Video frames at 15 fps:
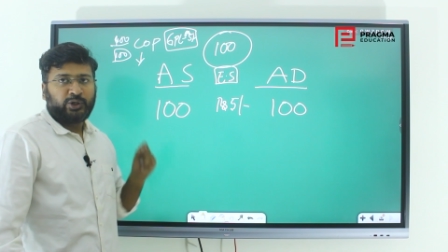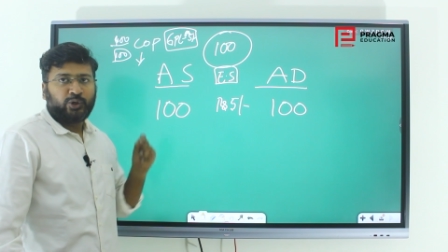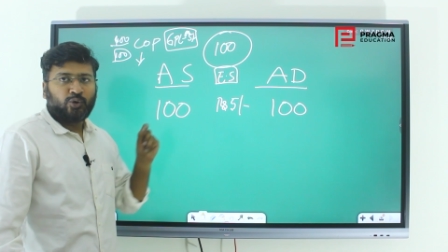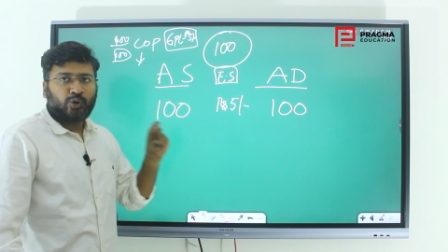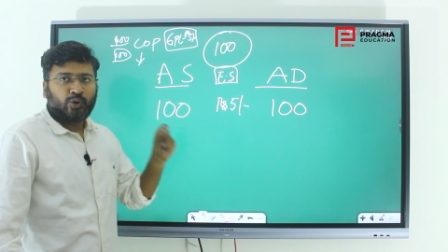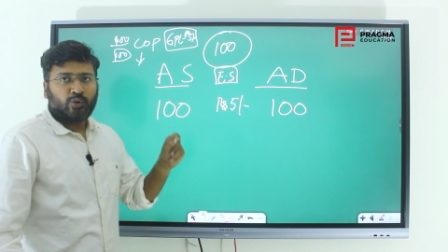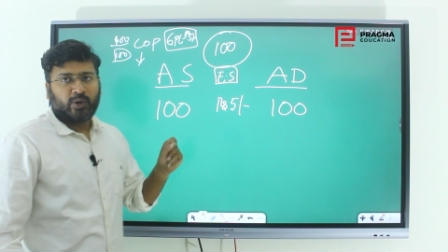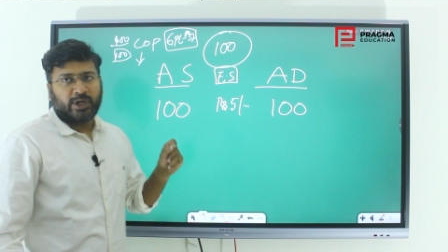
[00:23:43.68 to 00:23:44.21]
due
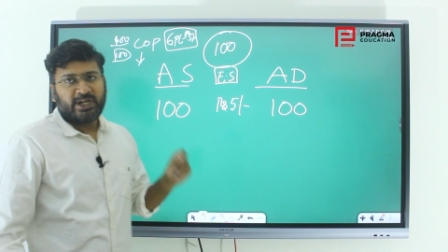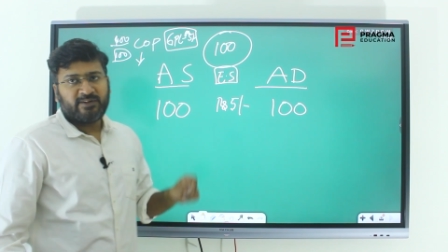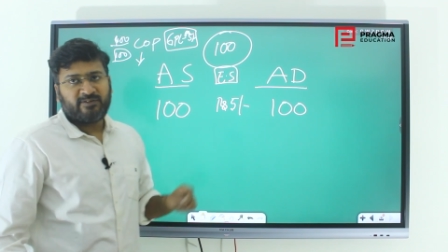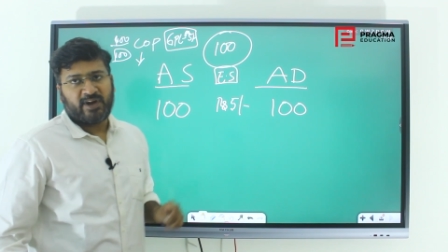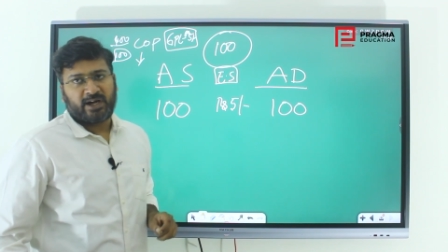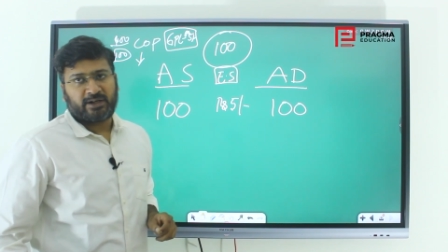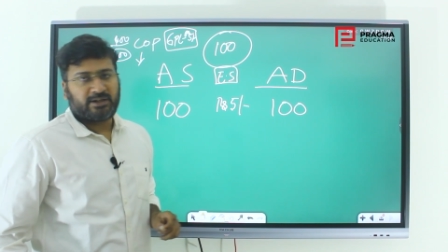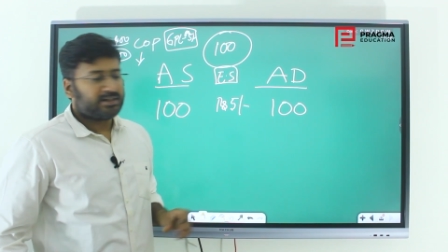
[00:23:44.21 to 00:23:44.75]
to any
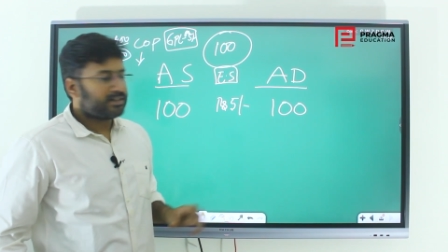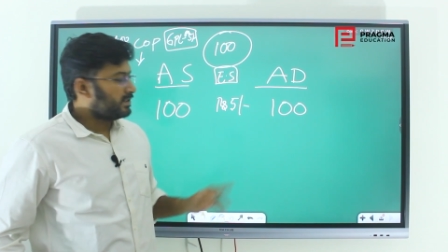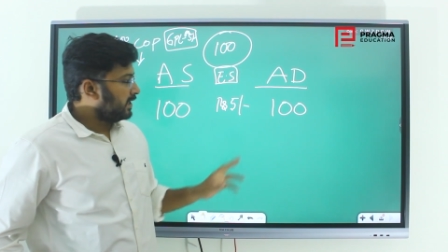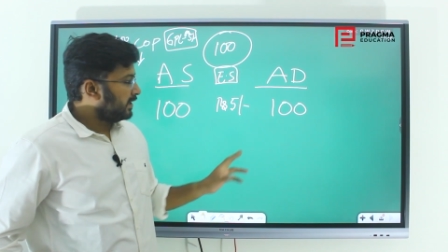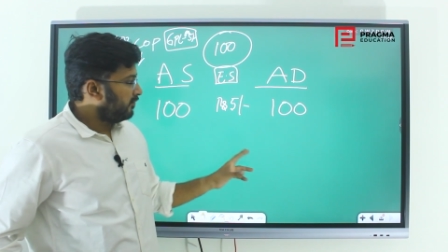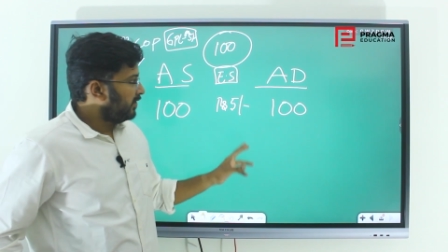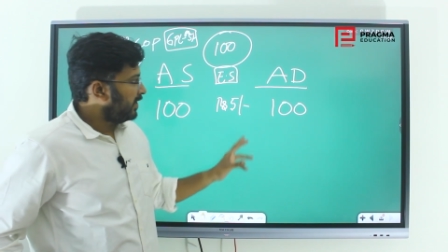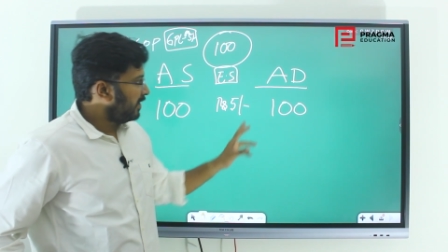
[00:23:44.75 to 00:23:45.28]
factors
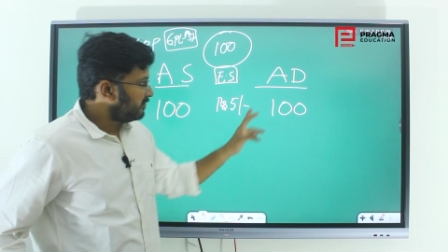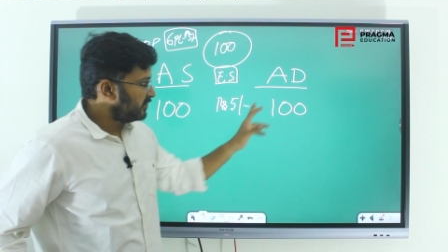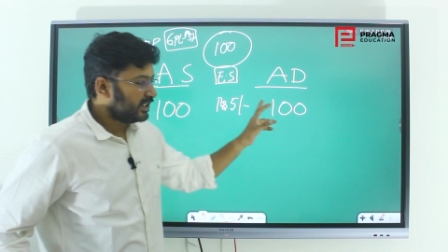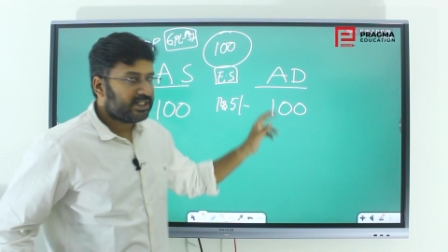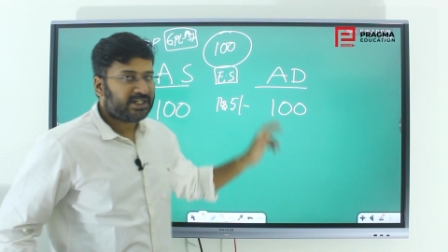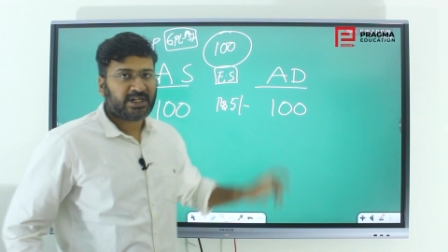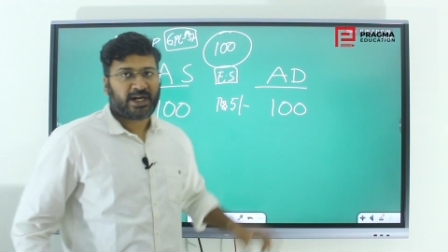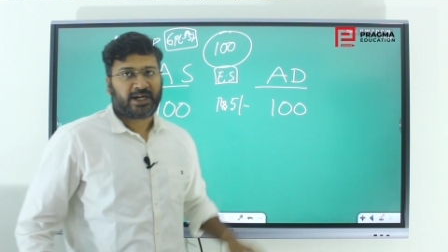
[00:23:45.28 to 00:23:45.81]
that we have
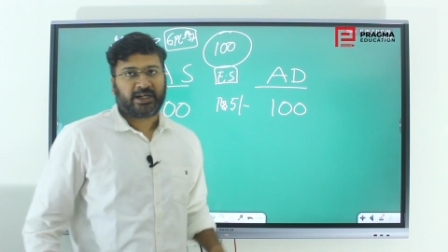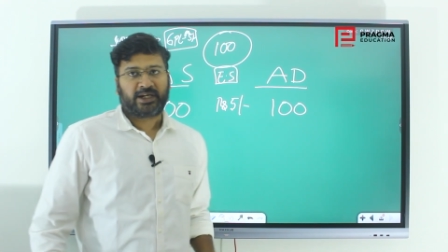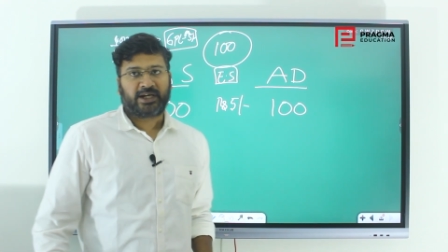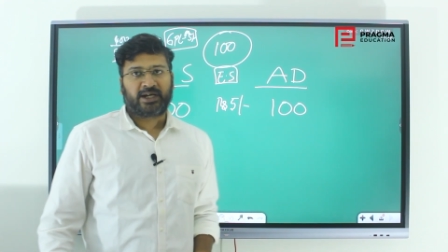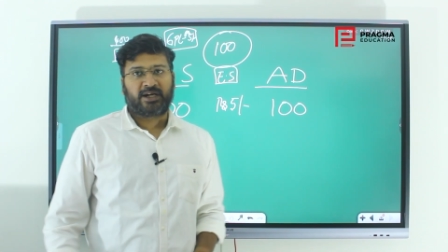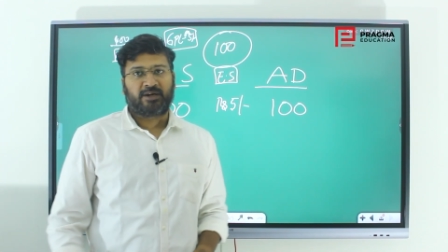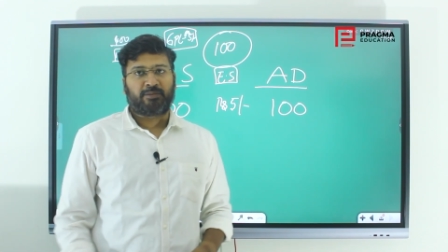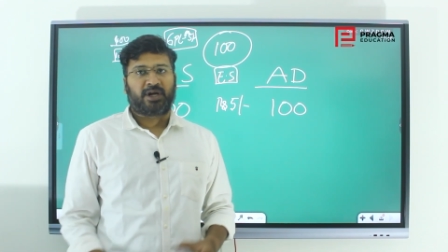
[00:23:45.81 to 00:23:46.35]
seen in
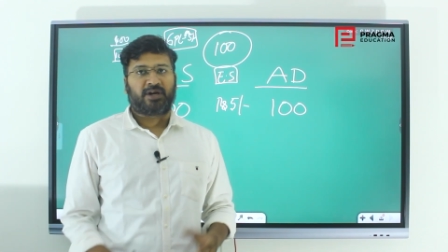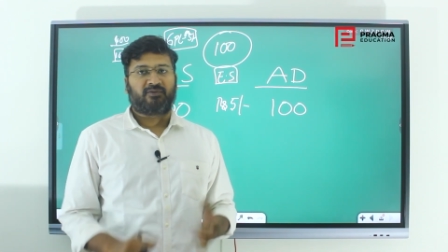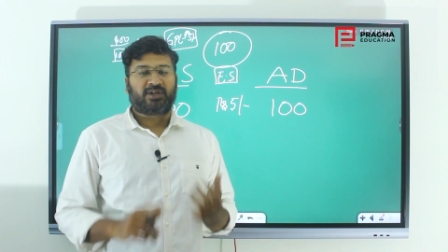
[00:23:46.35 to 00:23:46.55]
aggregate demand,